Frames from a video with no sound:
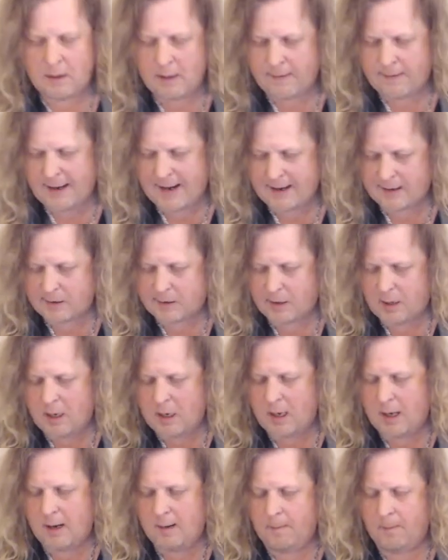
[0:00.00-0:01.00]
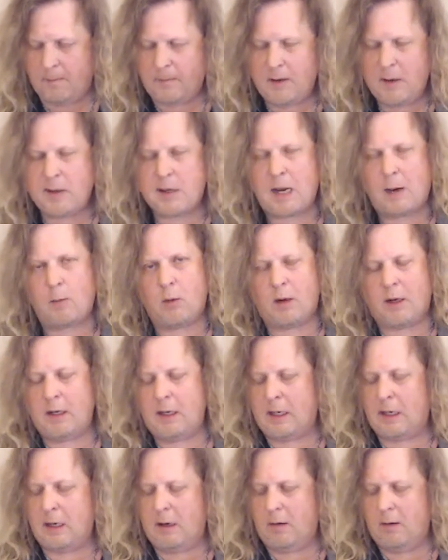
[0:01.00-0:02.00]
And that's, this time we're
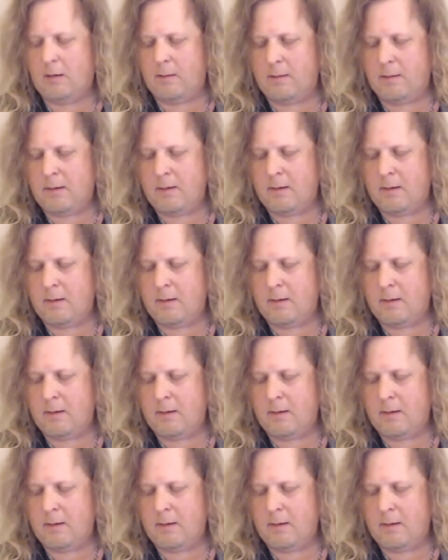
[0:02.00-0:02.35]
going to go.